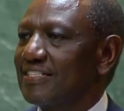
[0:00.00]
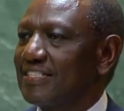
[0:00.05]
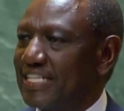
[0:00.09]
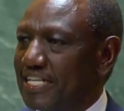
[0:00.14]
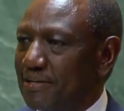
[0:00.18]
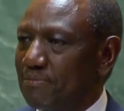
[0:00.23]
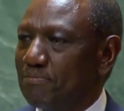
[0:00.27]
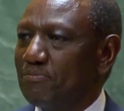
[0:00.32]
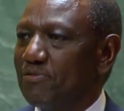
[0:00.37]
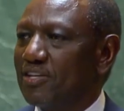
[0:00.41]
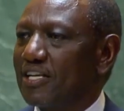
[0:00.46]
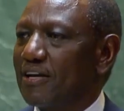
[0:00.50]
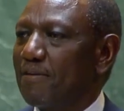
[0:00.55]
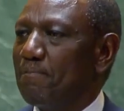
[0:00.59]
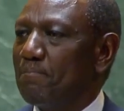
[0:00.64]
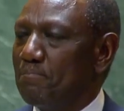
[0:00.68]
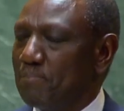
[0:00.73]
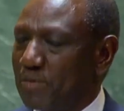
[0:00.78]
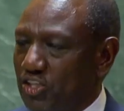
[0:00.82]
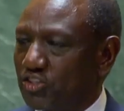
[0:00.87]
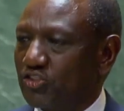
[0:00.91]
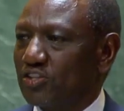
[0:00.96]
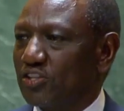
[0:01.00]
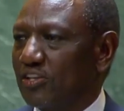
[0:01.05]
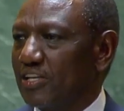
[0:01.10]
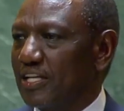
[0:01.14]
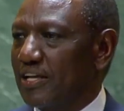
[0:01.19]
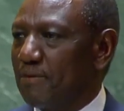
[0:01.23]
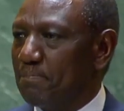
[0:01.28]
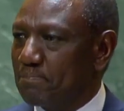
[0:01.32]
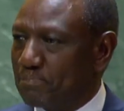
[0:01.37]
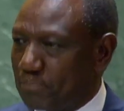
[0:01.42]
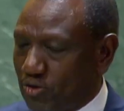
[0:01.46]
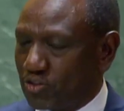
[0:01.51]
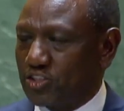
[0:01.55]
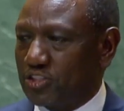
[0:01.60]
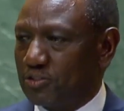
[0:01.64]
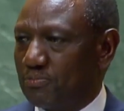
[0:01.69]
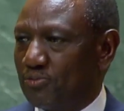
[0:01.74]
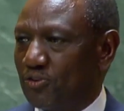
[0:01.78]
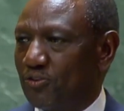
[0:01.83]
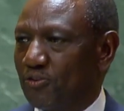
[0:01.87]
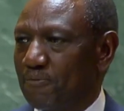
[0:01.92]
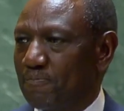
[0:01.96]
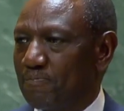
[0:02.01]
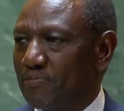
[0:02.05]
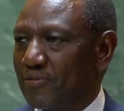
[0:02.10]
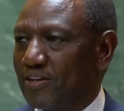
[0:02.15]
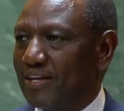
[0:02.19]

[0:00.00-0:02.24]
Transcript: deemed mission impossible